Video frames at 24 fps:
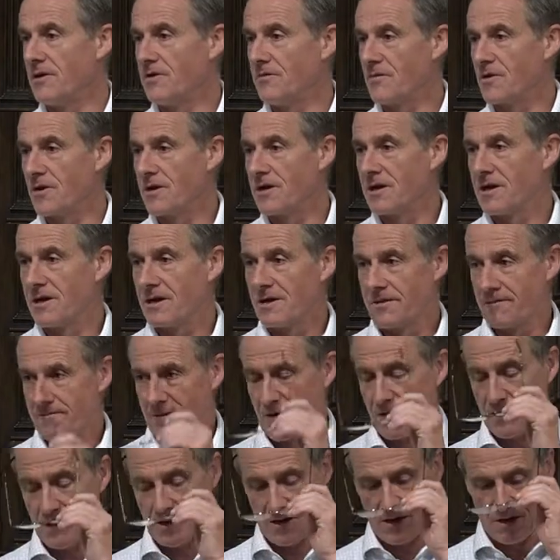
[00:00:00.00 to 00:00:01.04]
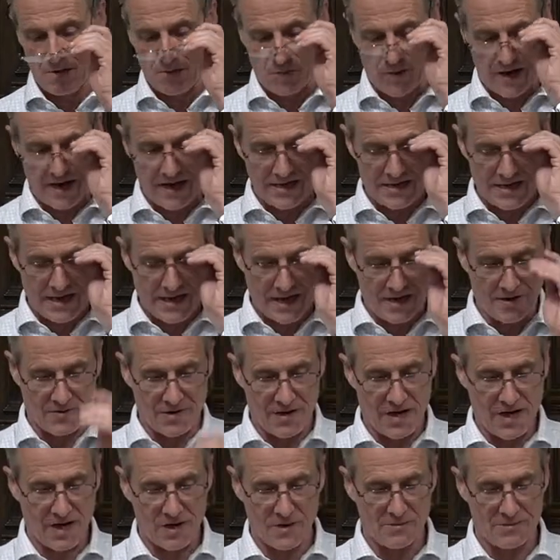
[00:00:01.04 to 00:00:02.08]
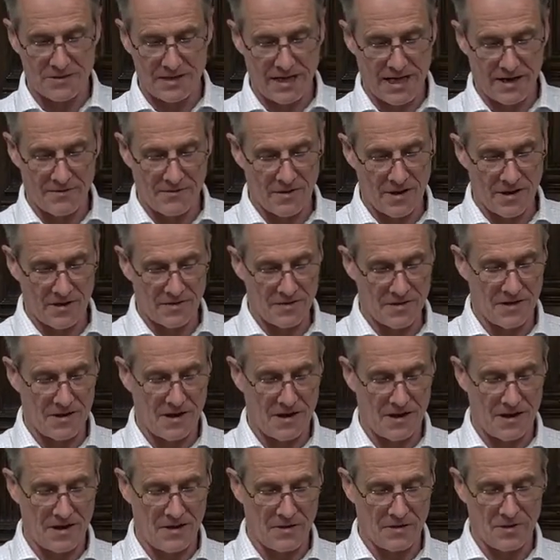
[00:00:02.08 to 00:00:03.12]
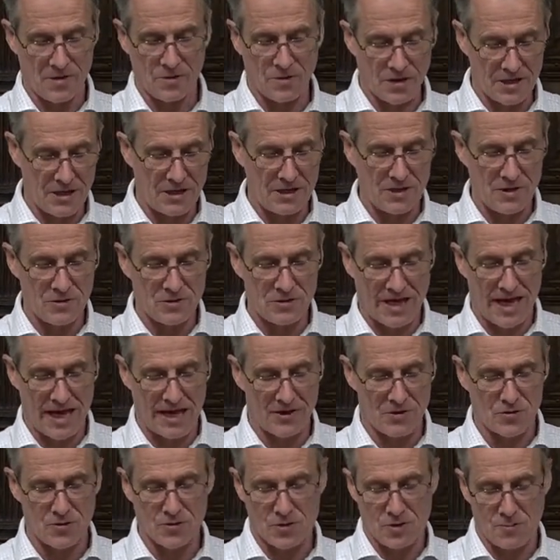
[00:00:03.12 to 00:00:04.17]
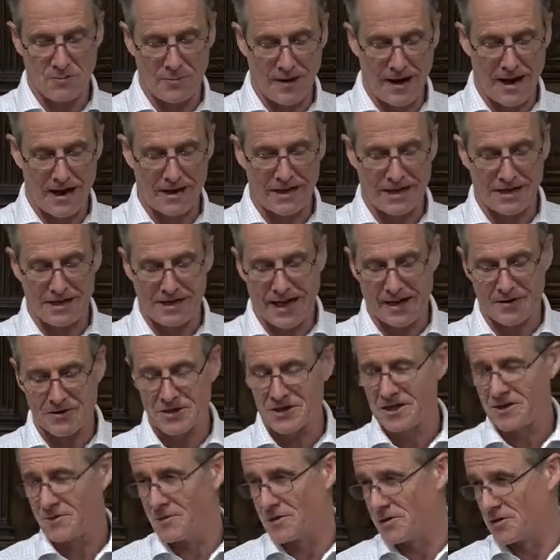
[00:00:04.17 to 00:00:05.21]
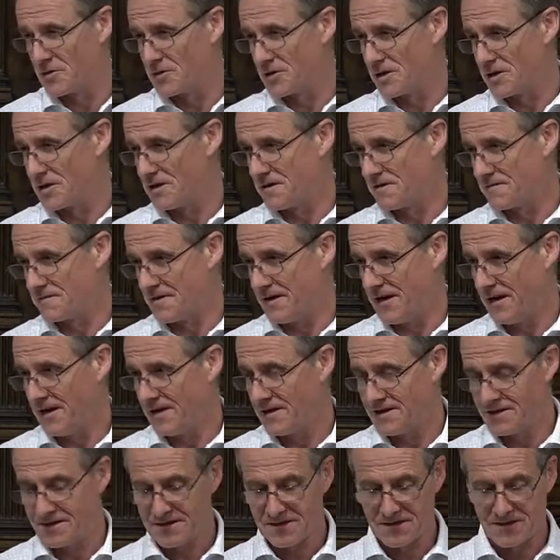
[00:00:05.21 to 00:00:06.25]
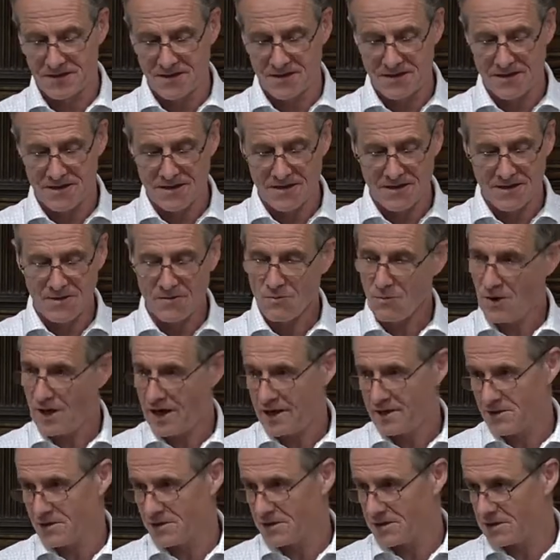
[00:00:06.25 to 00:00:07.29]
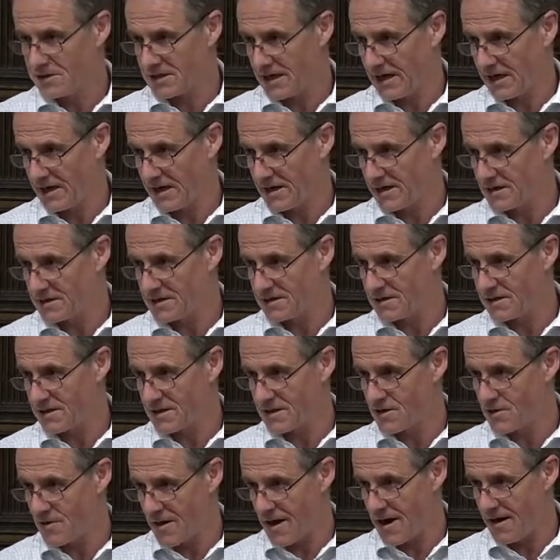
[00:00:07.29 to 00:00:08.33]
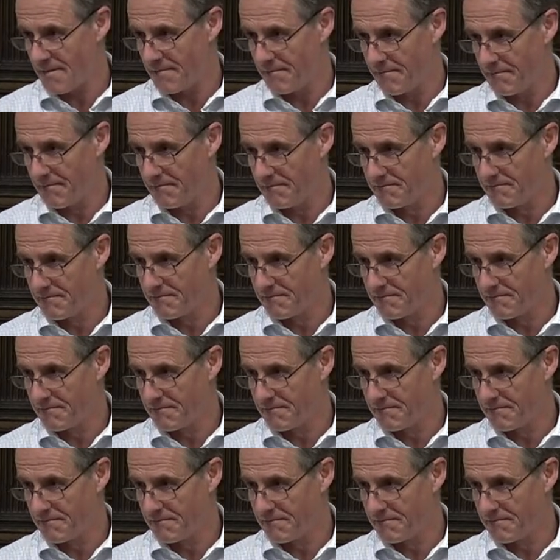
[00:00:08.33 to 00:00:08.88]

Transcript: you've got a, you know, an away day or a home day rather, uh, or you're at a loose end, or you're planning an outing with your girlfriend, why not take her to the creme?